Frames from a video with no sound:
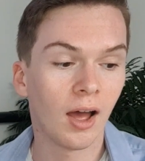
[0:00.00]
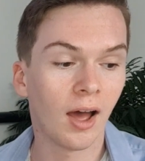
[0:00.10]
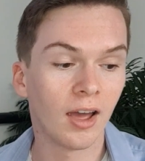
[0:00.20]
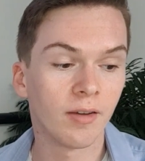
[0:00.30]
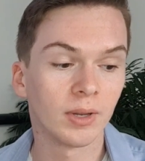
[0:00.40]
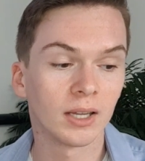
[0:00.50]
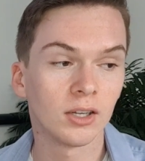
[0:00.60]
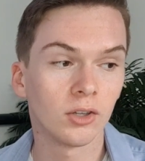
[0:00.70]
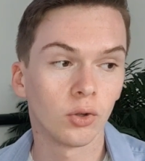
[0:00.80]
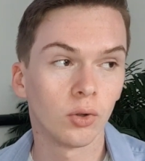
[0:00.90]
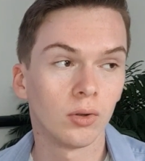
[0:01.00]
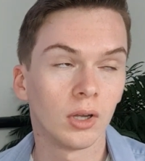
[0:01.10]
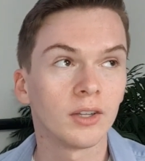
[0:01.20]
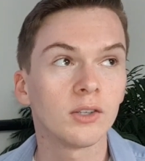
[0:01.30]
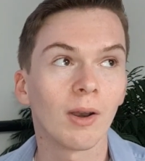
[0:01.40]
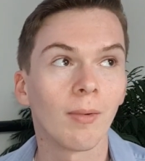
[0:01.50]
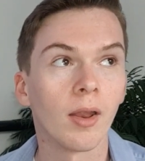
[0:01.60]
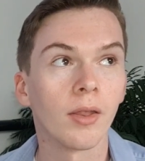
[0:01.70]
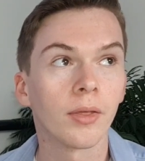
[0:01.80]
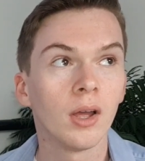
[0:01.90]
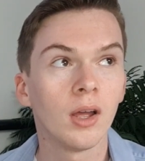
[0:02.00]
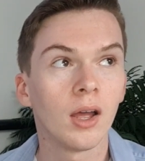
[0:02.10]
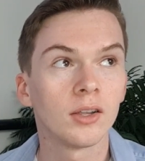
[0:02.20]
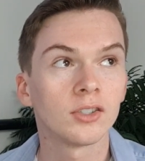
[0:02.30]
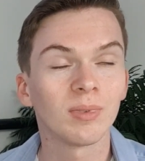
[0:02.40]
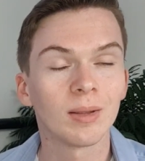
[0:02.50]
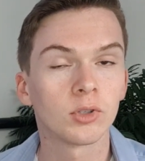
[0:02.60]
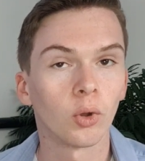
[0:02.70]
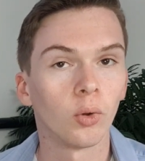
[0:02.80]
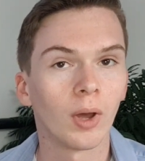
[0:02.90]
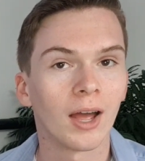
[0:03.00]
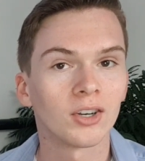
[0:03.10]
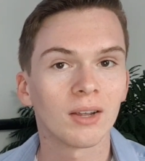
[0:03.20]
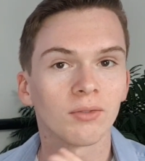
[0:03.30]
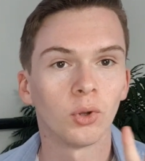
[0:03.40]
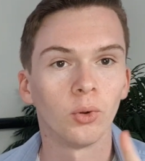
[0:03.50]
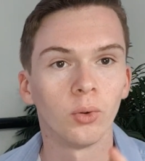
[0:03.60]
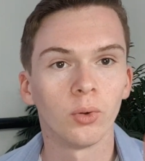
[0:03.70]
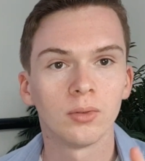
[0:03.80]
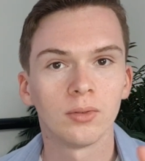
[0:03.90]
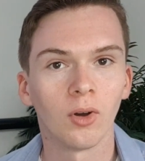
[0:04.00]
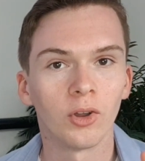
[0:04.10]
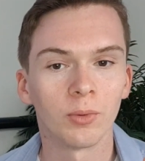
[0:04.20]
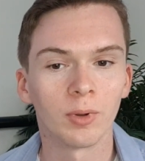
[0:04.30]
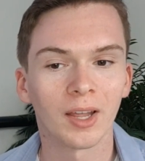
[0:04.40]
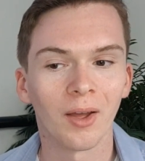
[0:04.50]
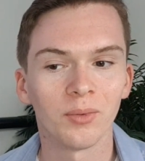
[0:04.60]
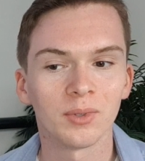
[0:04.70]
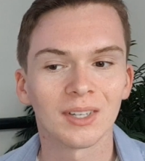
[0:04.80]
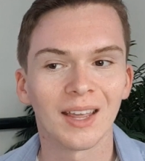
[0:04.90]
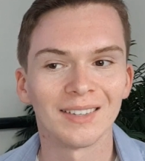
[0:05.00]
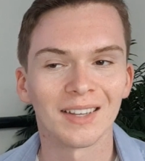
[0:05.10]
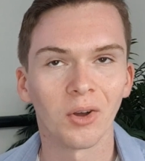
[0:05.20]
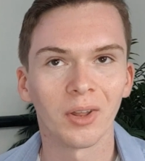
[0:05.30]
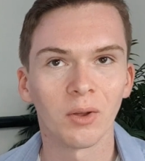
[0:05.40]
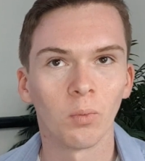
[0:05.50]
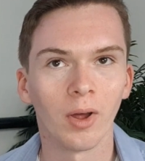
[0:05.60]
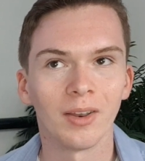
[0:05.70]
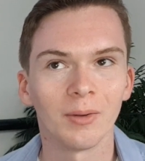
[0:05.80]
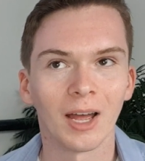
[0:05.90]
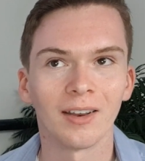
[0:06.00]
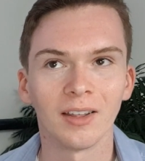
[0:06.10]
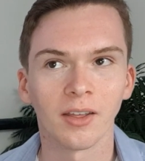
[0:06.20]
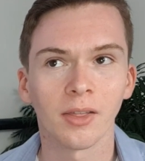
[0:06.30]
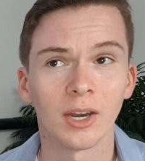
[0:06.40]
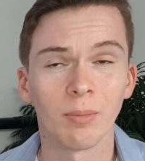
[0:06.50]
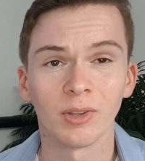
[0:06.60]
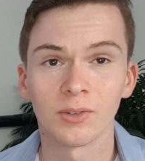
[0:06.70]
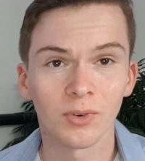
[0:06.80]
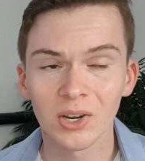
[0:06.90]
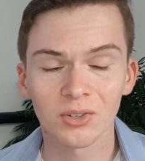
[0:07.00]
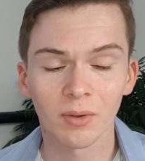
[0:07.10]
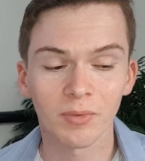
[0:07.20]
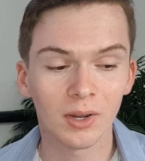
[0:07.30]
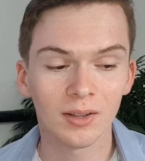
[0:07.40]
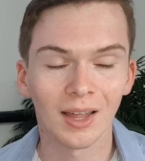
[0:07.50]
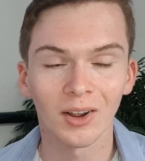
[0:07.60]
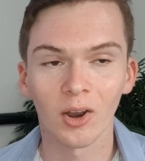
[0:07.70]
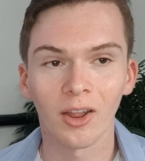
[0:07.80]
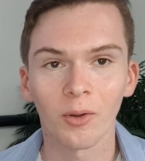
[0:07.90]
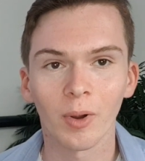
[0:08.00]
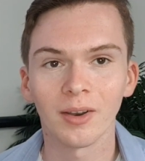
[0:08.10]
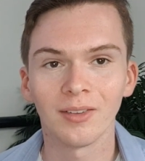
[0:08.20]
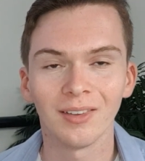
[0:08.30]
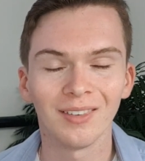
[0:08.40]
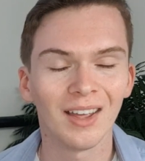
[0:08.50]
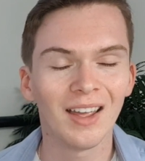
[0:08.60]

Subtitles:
I've been listening to at least 1 a month, sometimes 2. I actually have 2 Audible accounts because I got like one that had like 3 months free or something, and then I got another one.